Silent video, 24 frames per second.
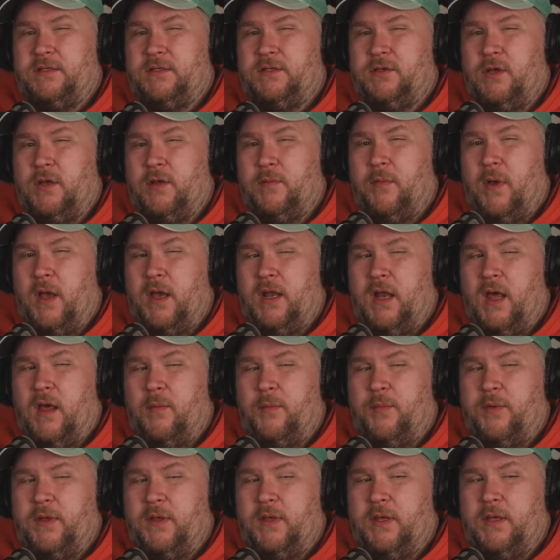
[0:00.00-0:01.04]
it might not
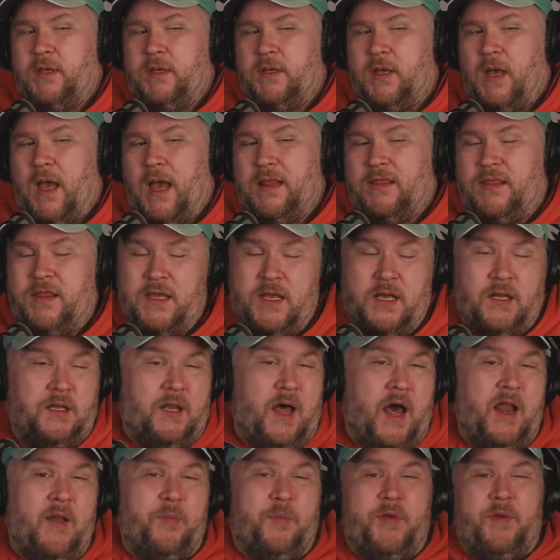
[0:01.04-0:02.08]
be. I think a
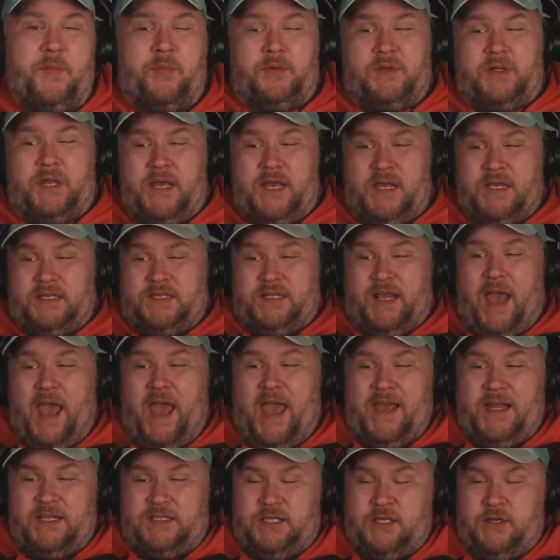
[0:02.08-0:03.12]
lot of people think he's
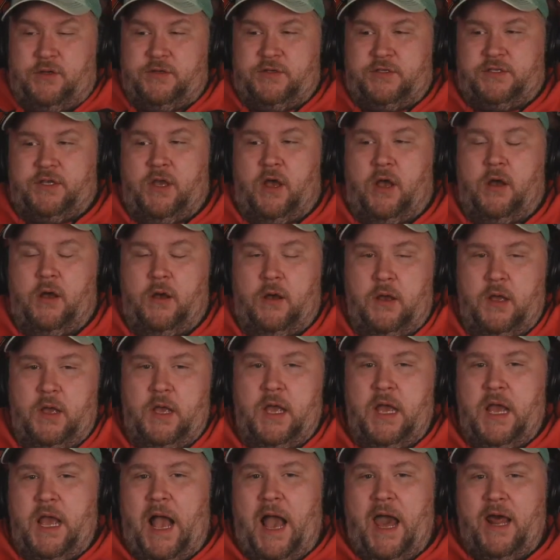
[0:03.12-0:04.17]
gay too. So
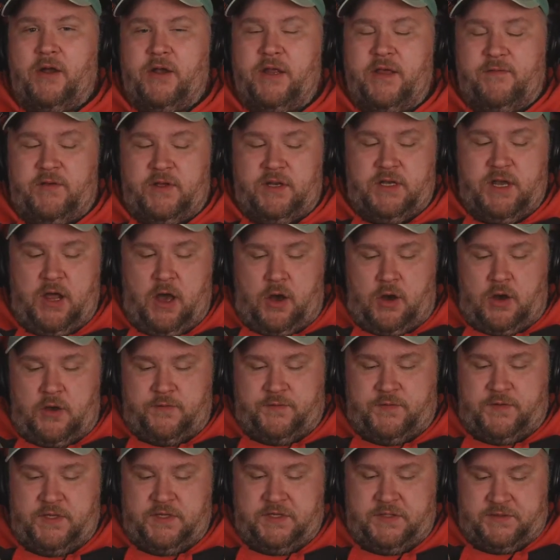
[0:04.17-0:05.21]
I don't even know if
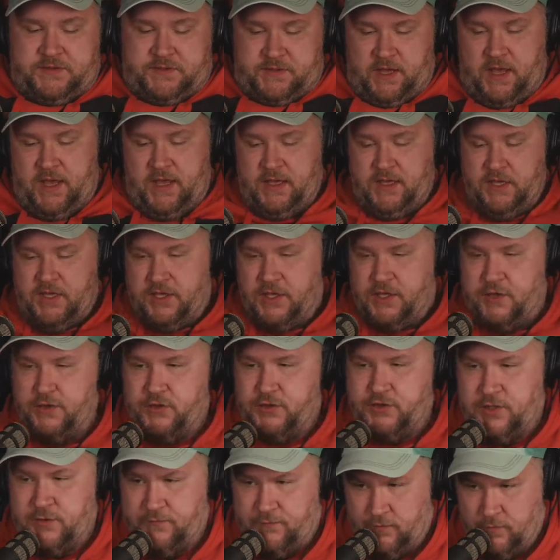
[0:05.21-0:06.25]
this is like
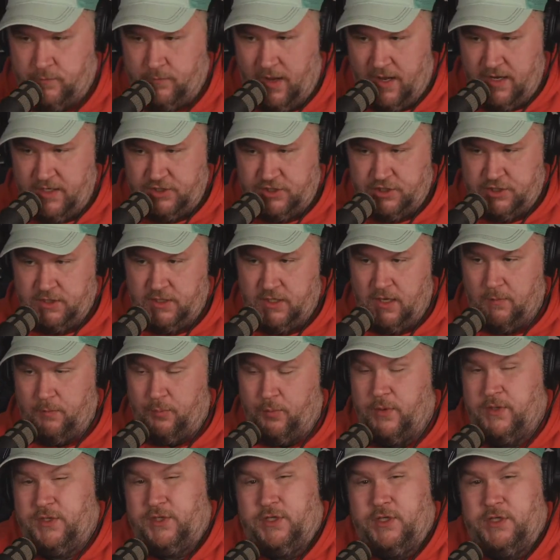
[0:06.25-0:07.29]
huge information. I'm
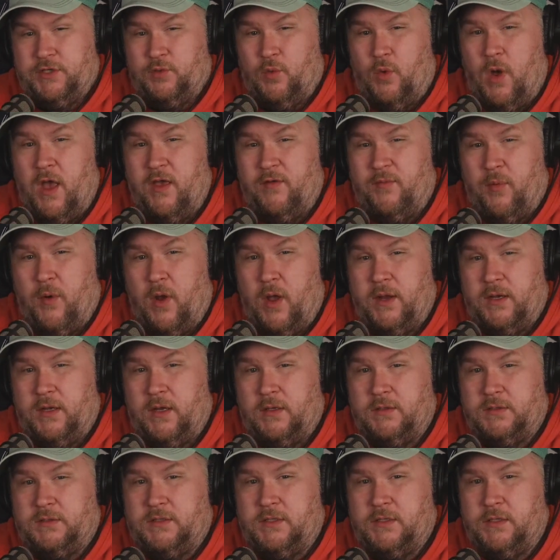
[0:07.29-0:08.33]
pretty sure his wife probably
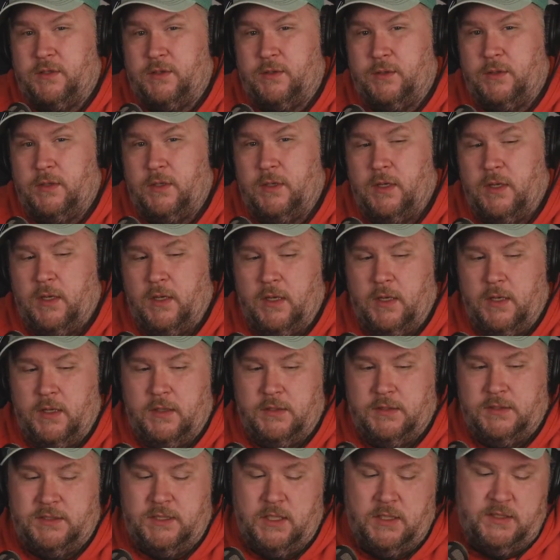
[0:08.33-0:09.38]
knows too.
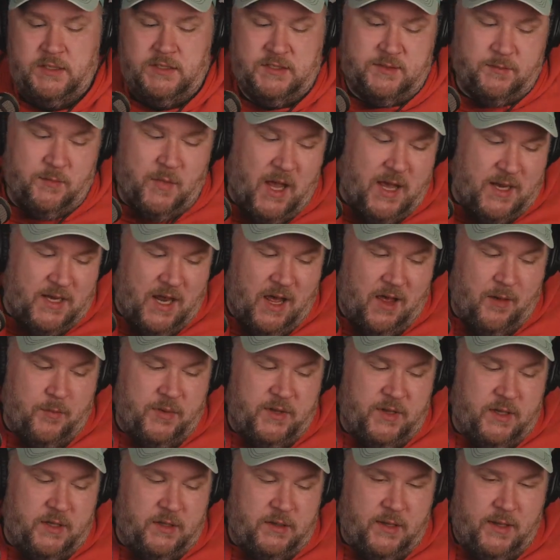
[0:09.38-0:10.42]
So this might not
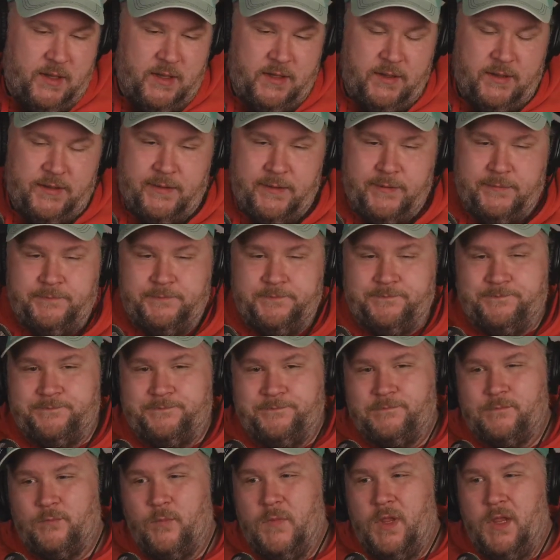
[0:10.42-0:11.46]
be like
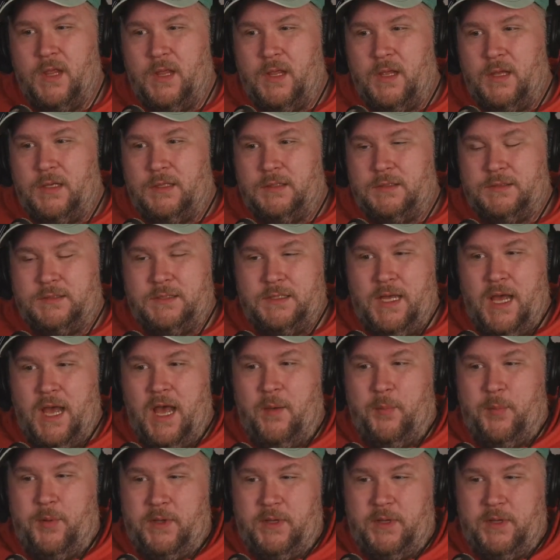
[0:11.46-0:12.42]
the epic.